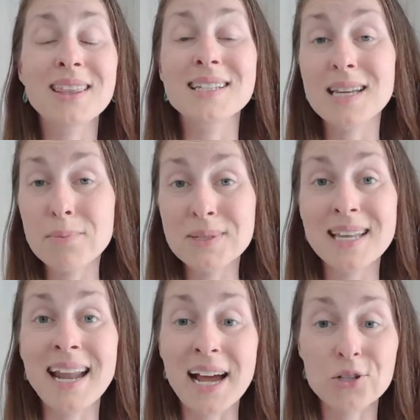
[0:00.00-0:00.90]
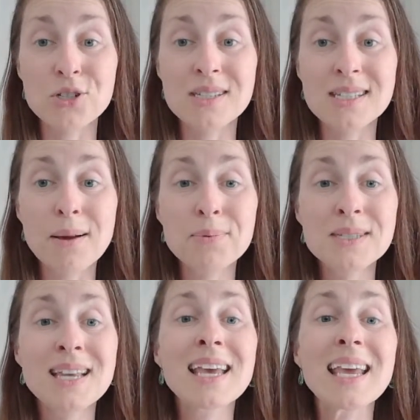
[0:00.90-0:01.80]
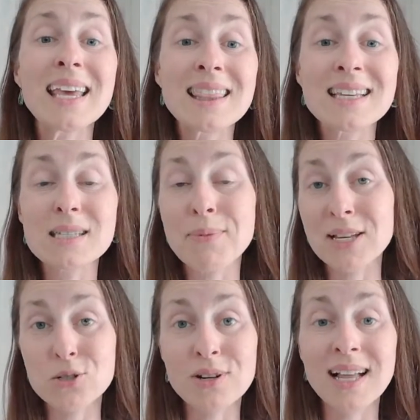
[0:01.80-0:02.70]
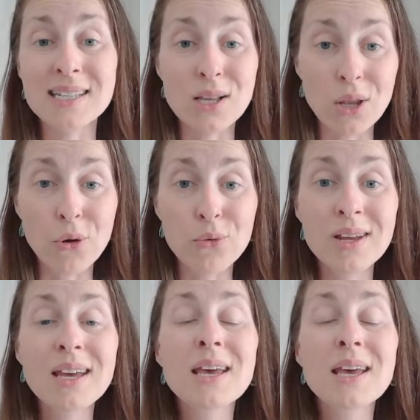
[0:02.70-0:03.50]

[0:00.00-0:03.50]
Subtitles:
the tips and action steps in this masterclass alone,